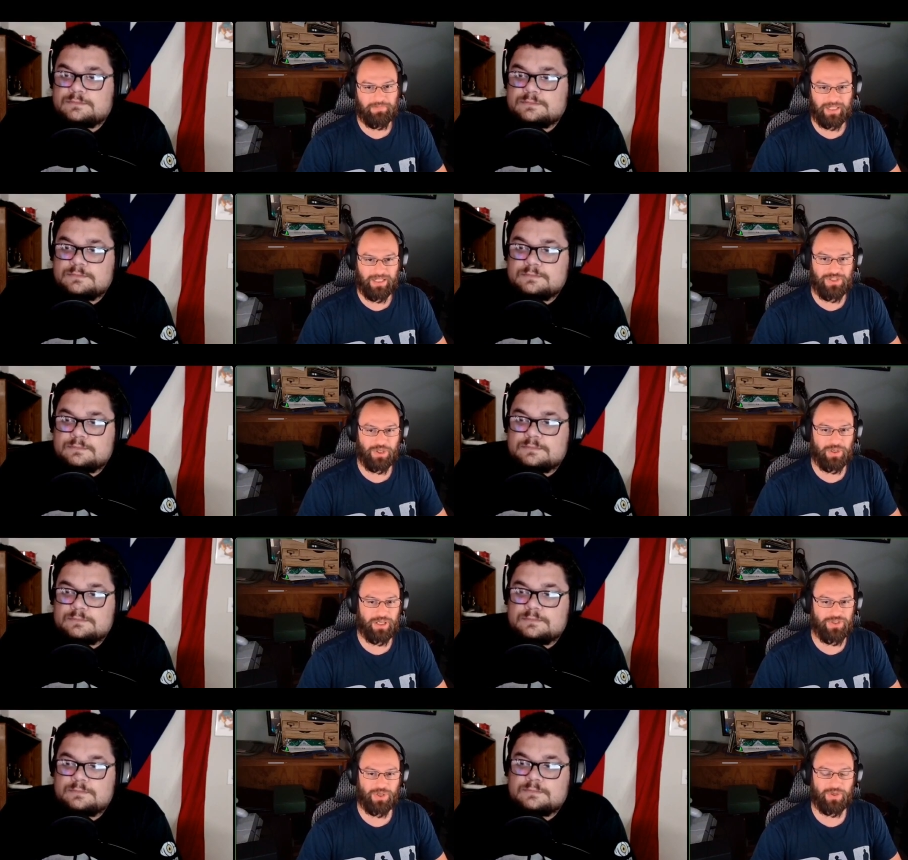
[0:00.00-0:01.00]
Speaker 1: And Joe
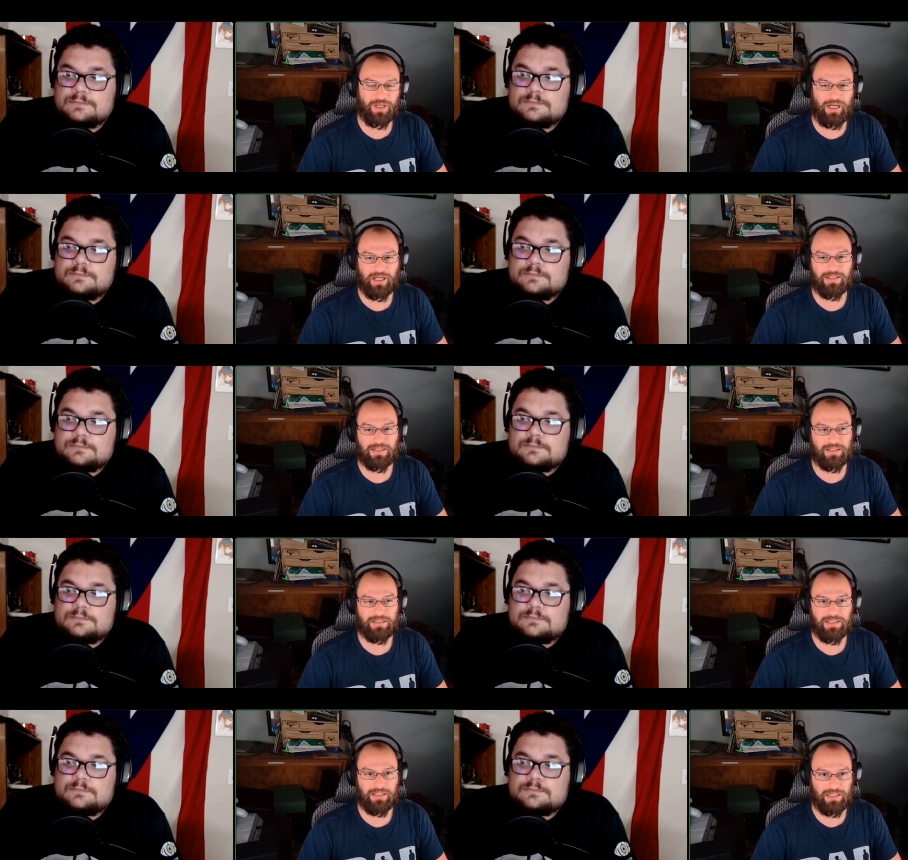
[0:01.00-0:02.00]
and Jodah honestly
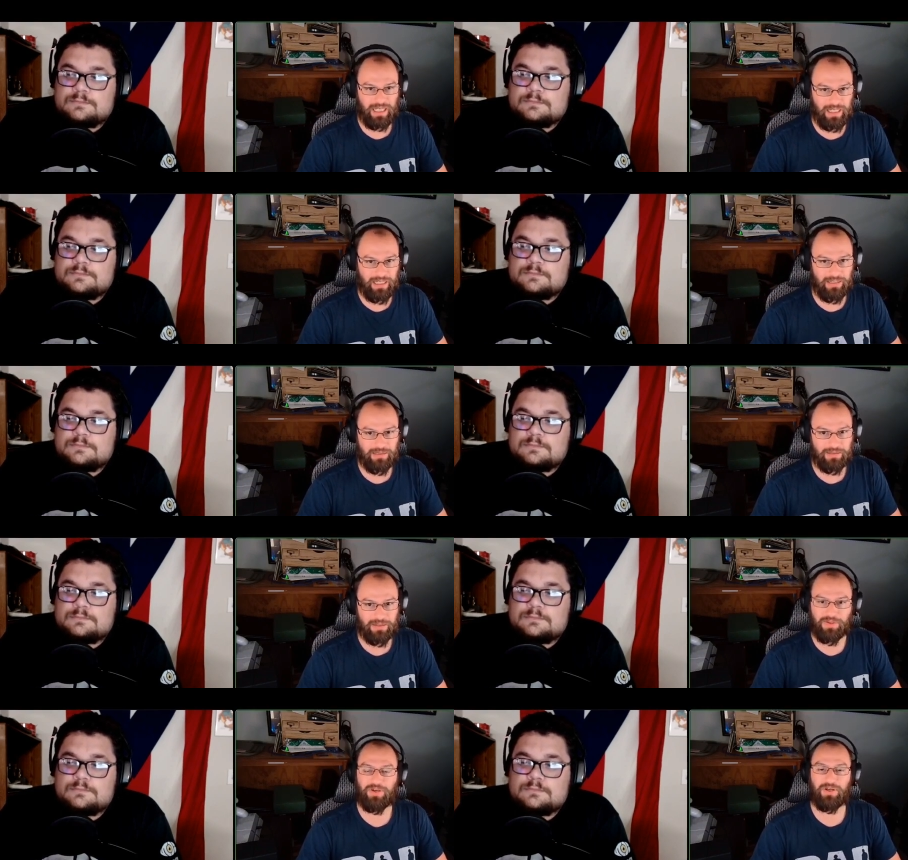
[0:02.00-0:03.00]
doesn't need
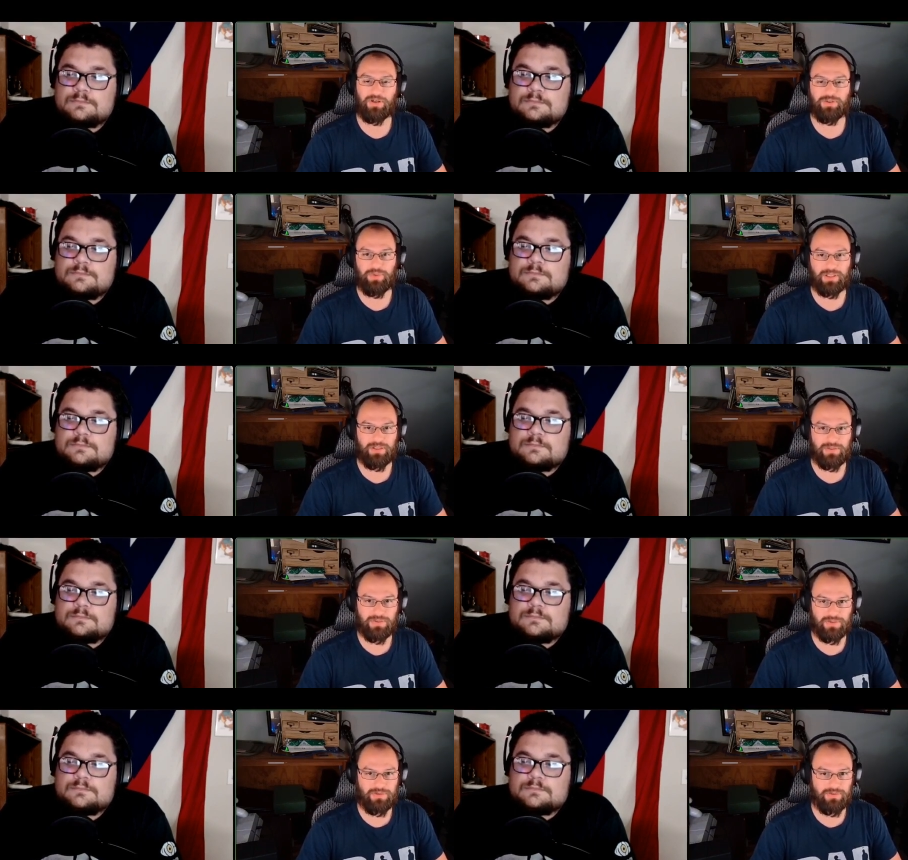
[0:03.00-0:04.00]
Cathars
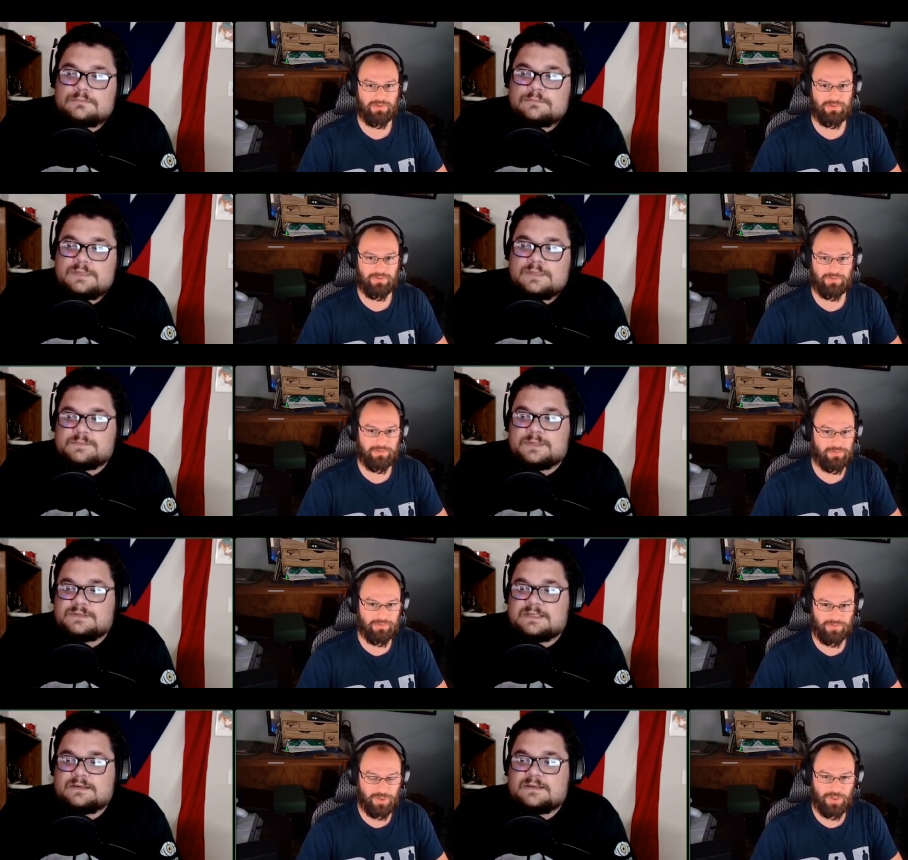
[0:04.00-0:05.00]
because
Speaker 2: he's
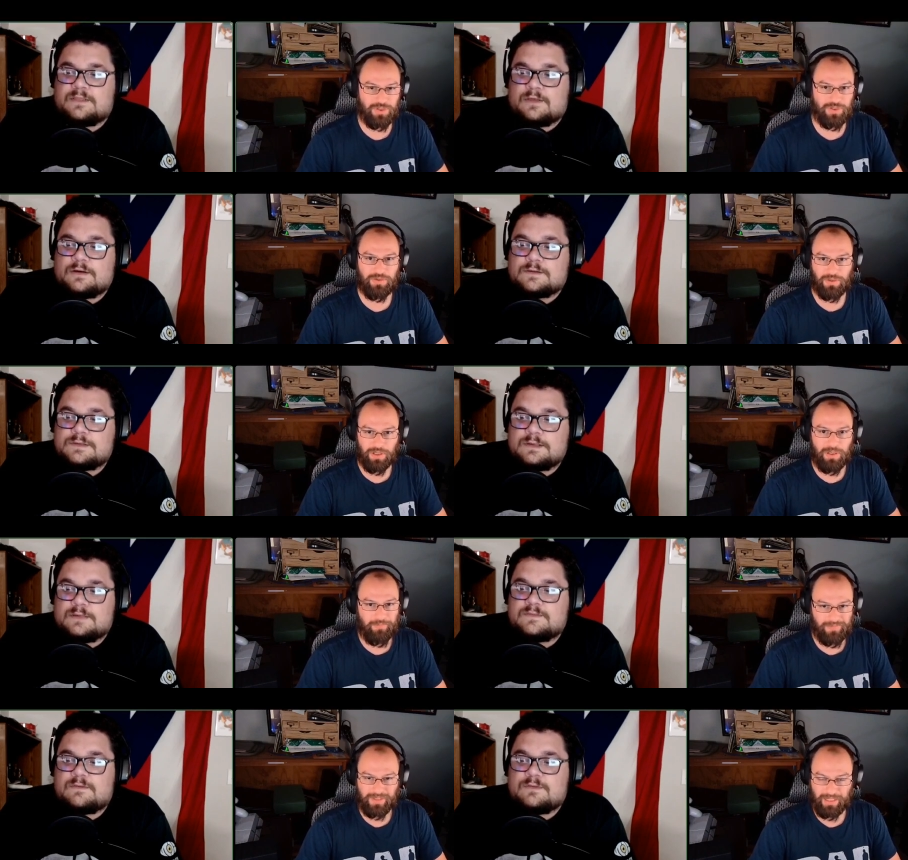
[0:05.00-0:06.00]
built in Cathars. He
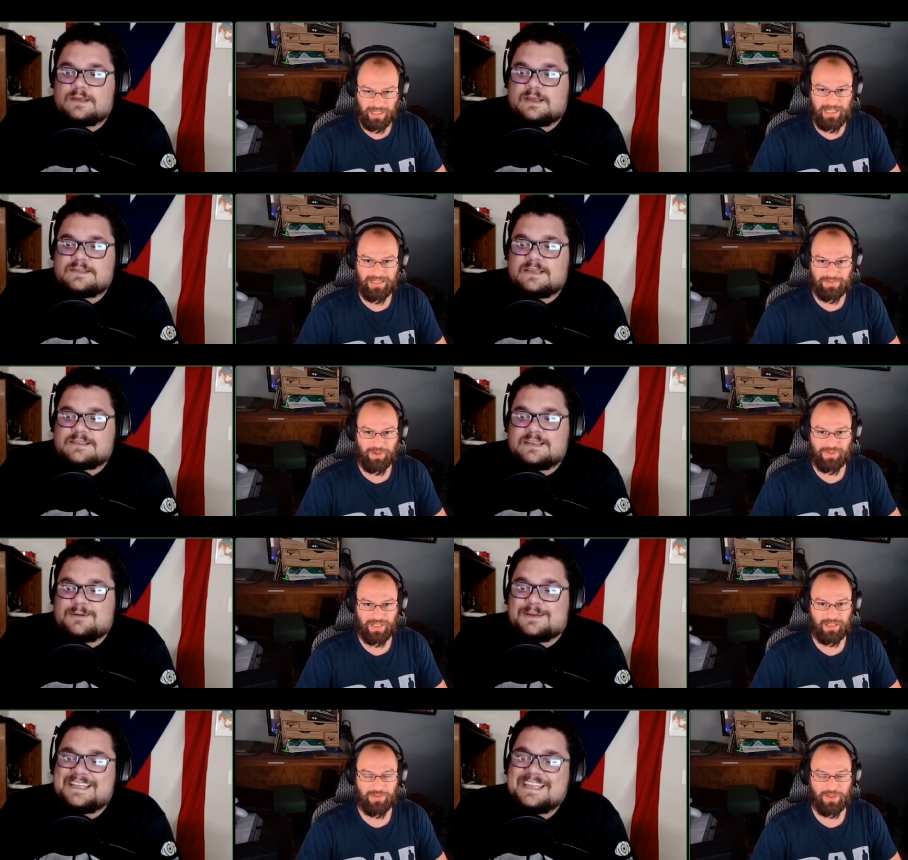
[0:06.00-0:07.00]
gives everything XX
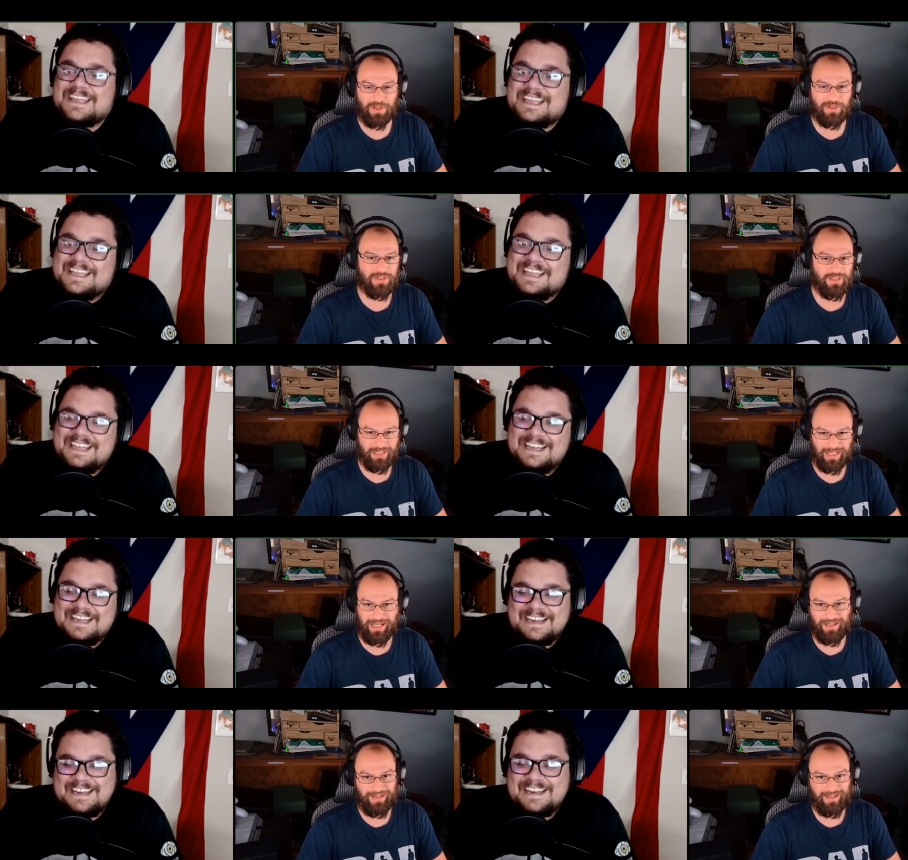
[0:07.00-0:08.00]
anyway.
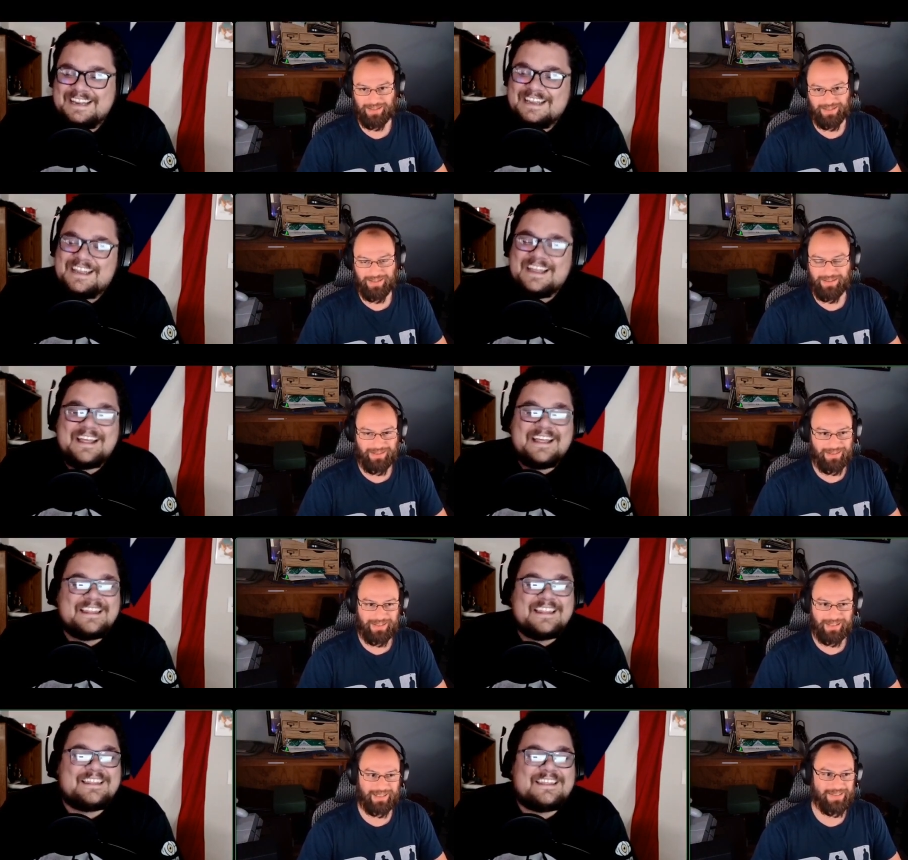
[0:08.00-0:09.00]
Yeah,
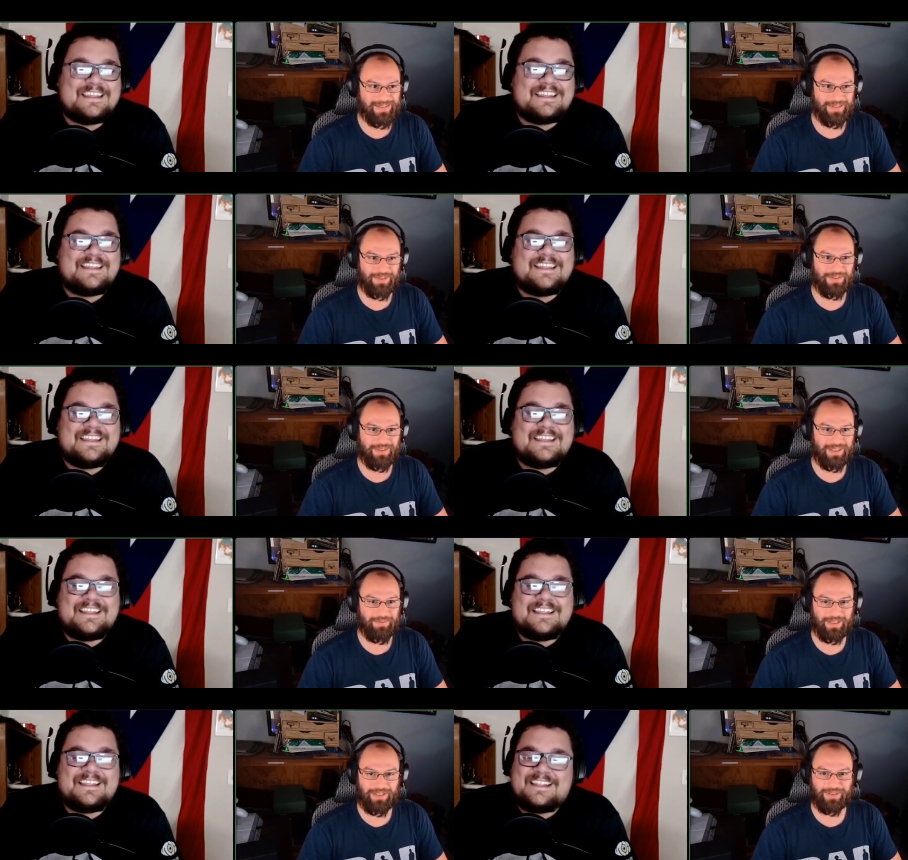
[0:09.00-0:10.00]
yeah the... so
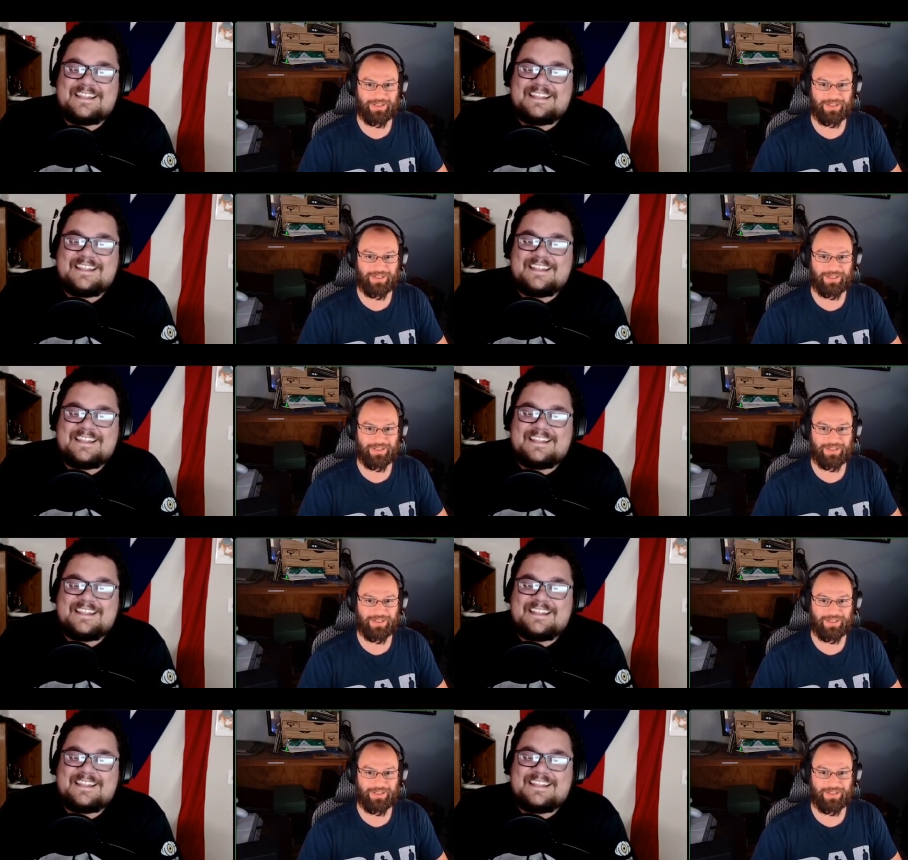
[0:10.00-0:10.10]
Speaker 1: you're